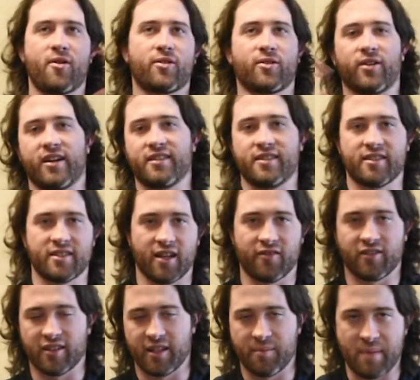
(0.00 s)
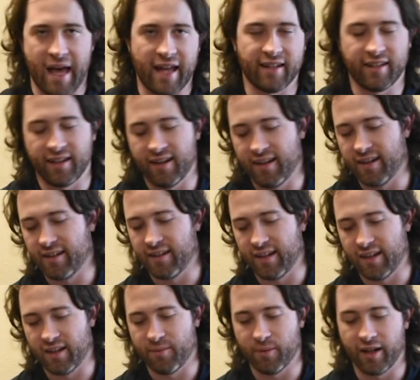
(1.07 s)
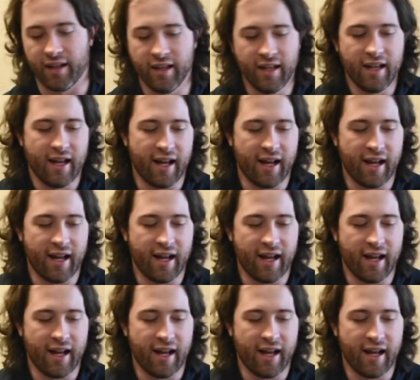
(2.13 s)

all crazy stuff that they patented and did, but